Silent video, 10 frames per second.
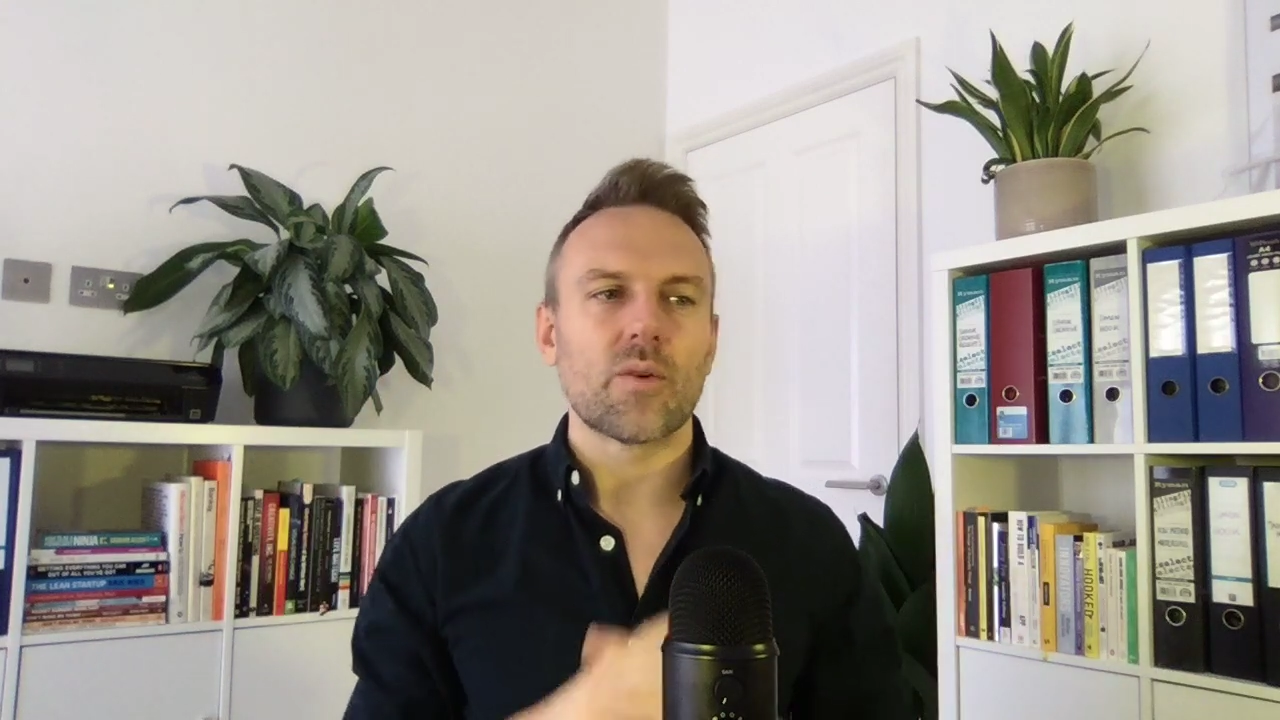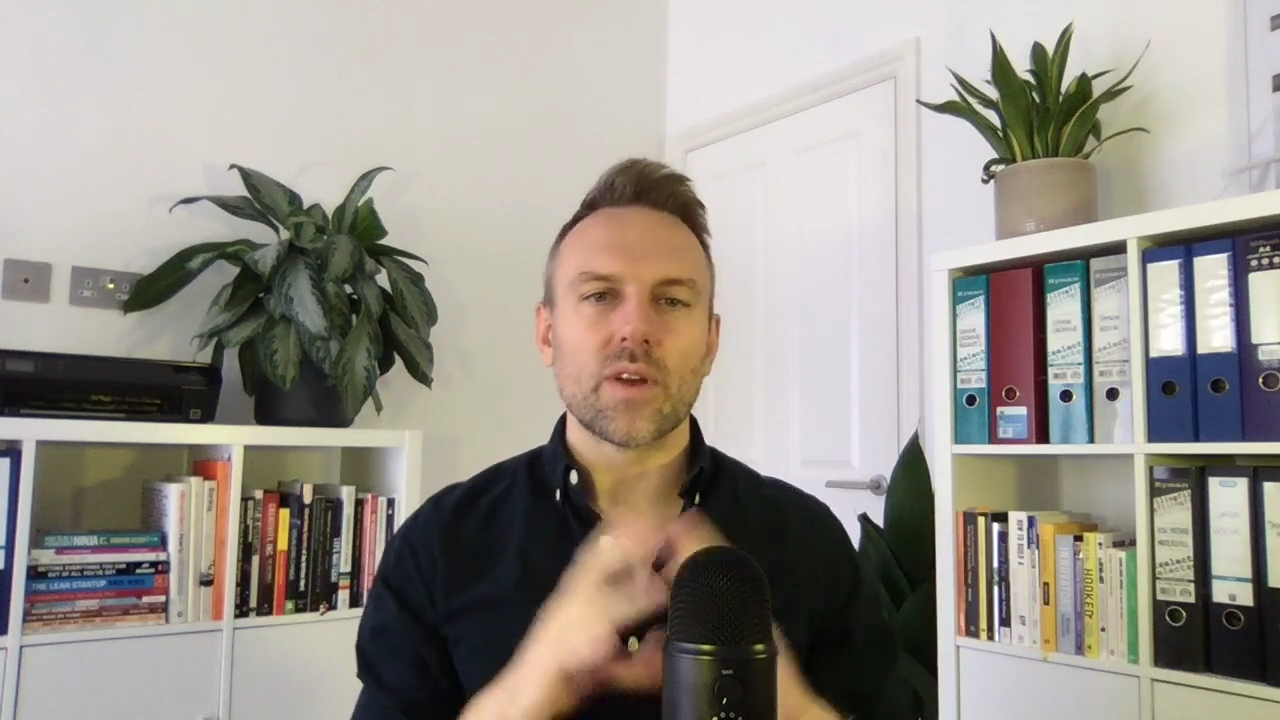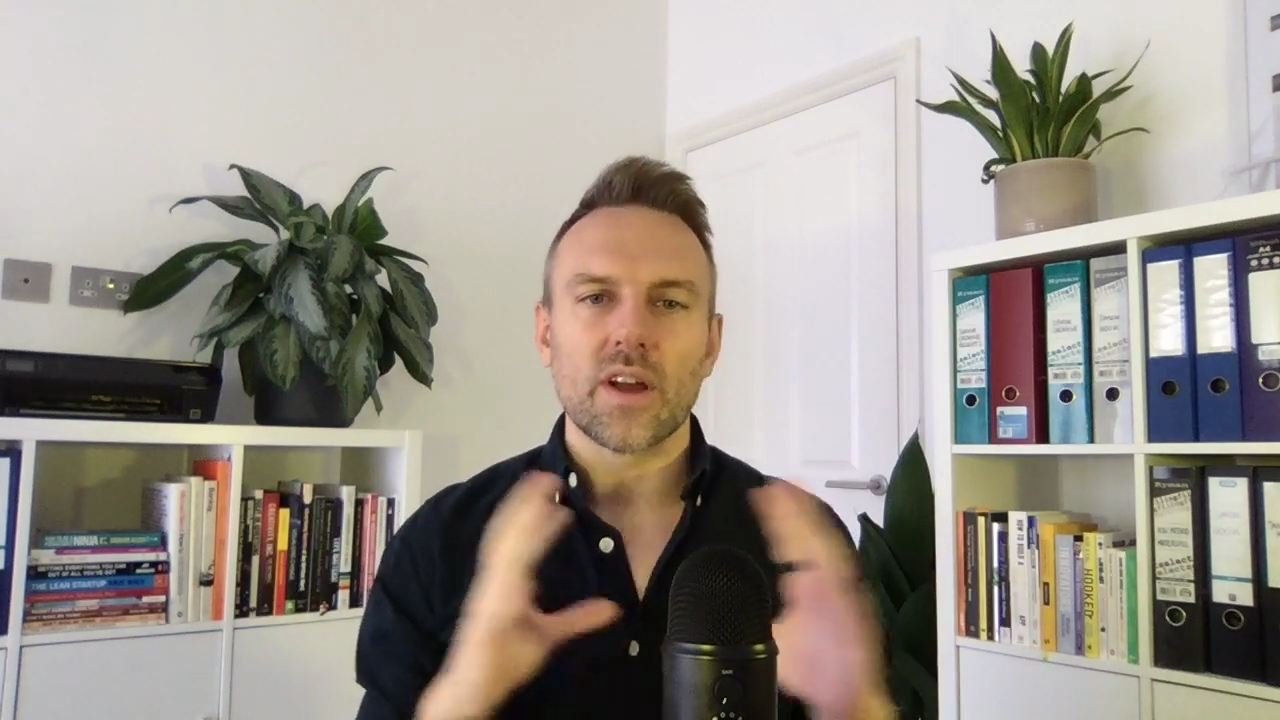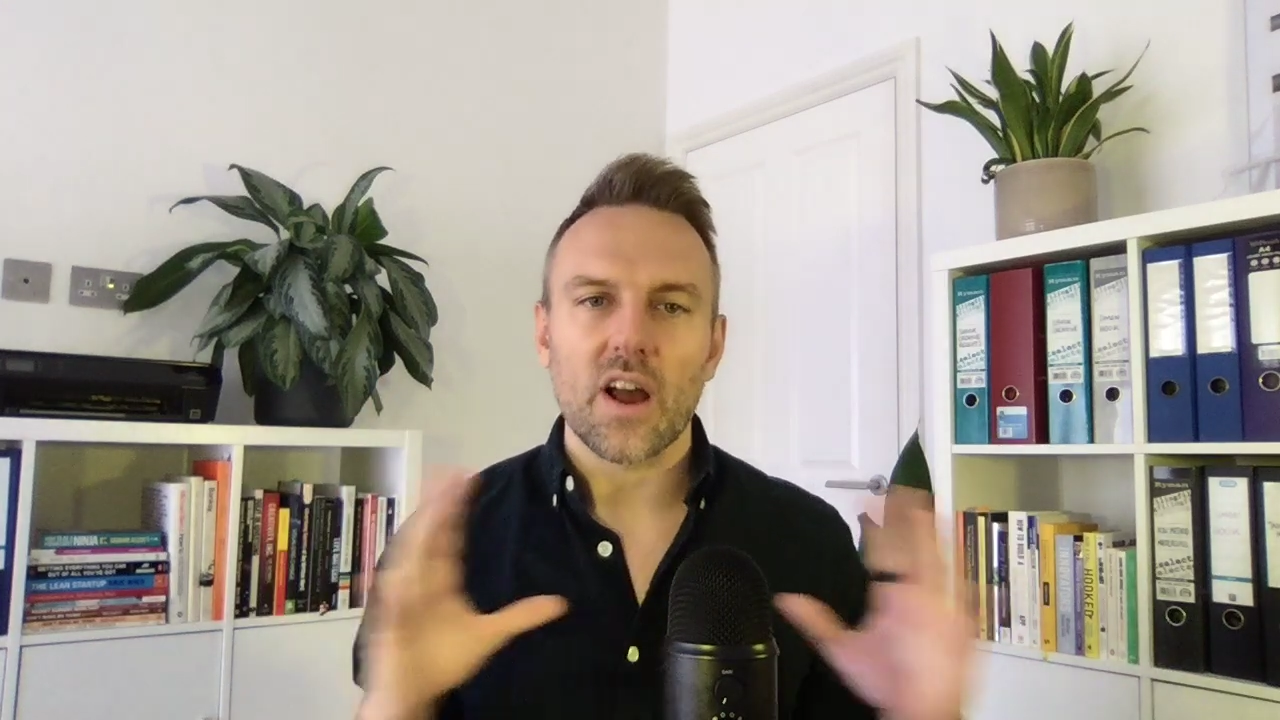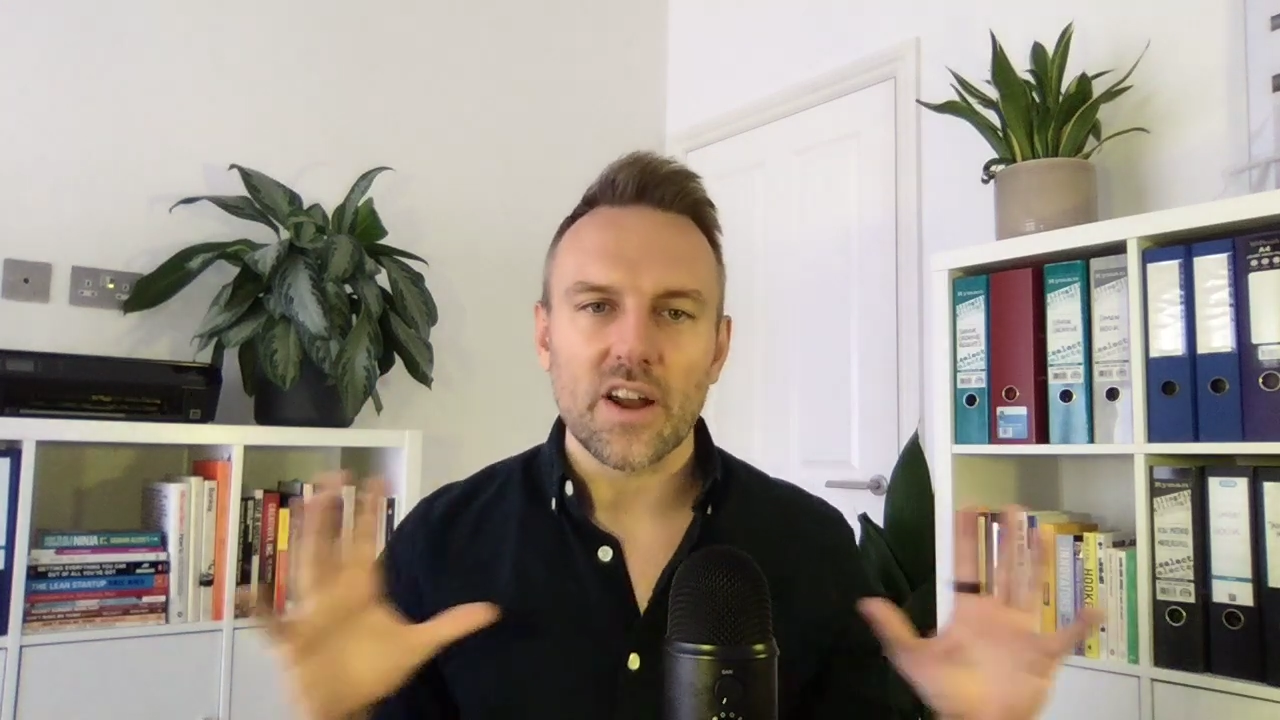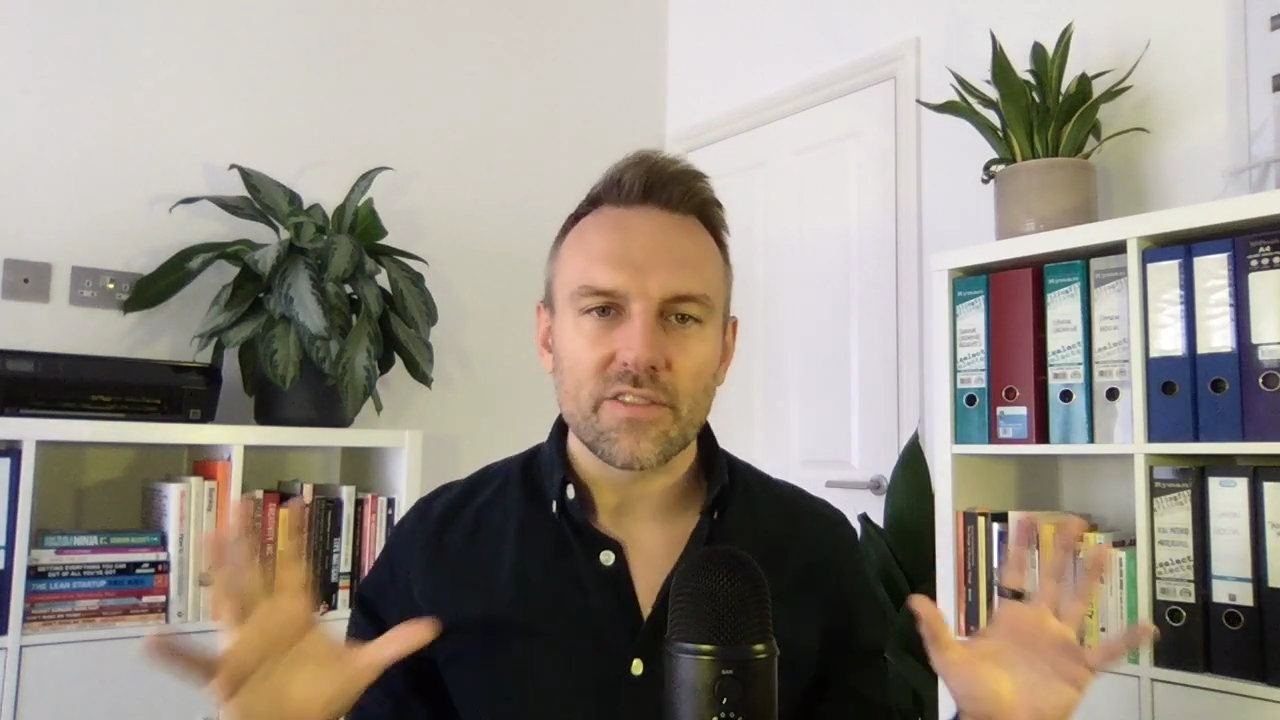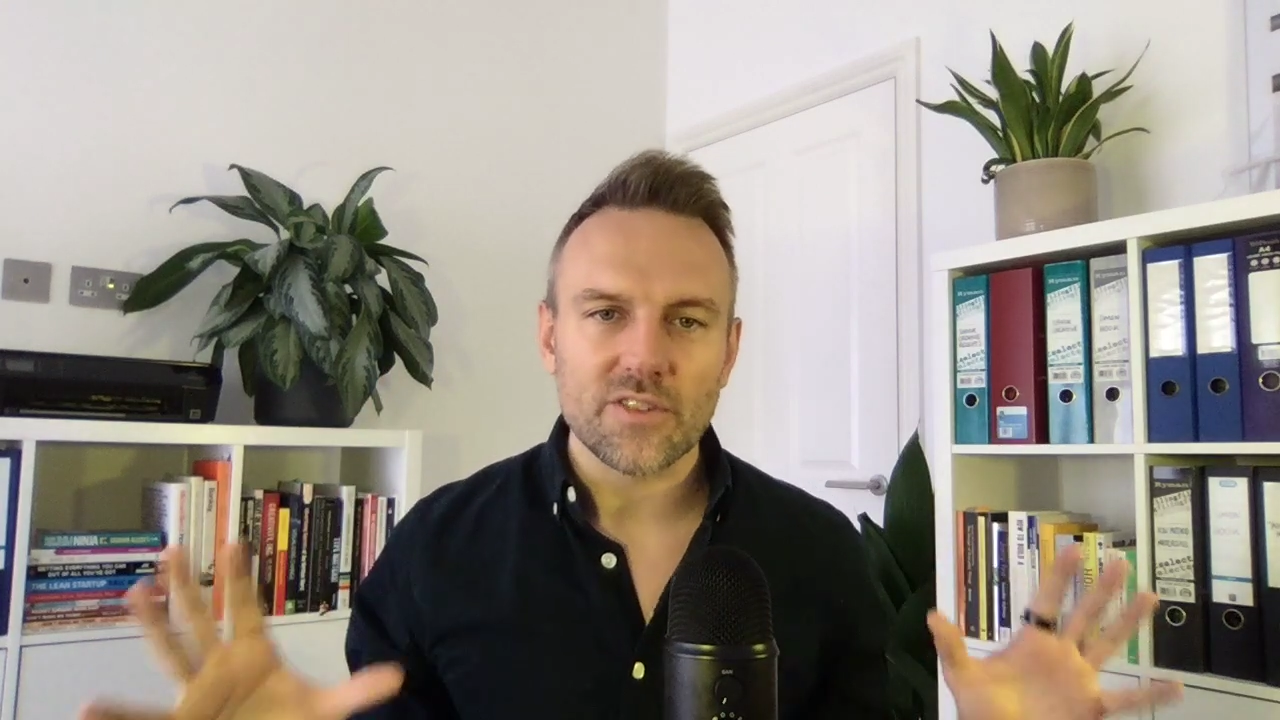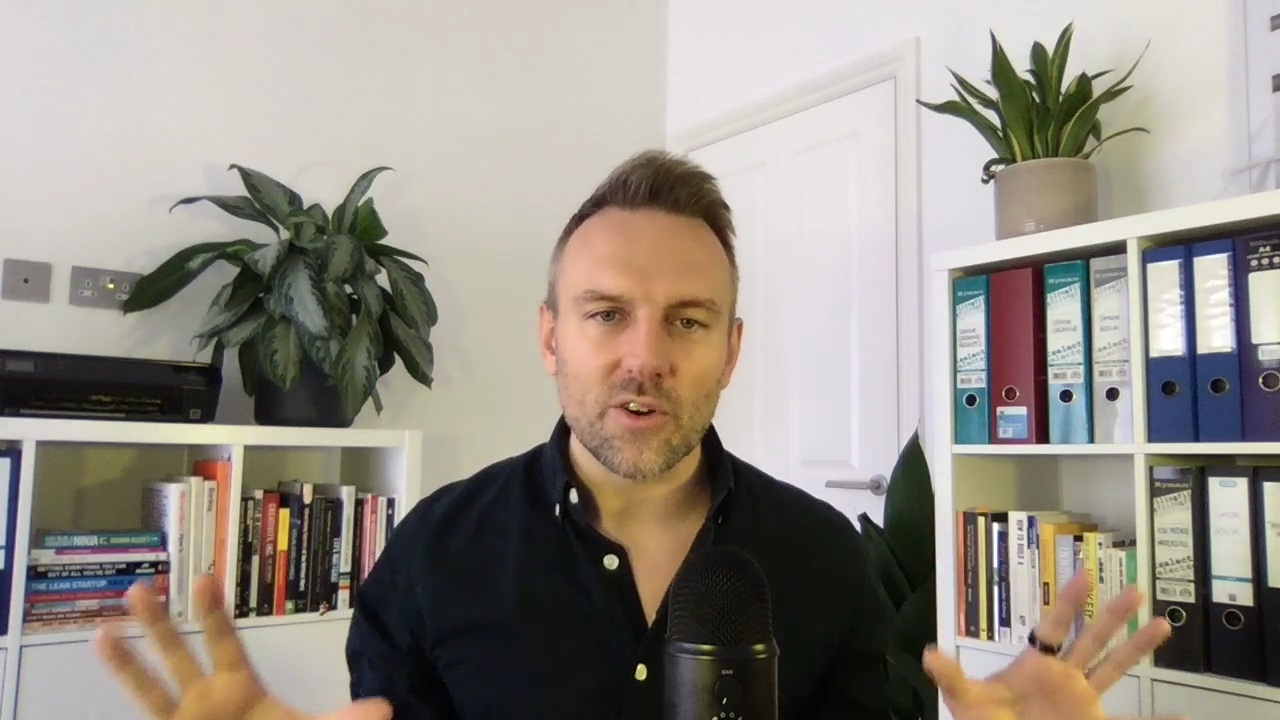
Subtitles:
we're kind of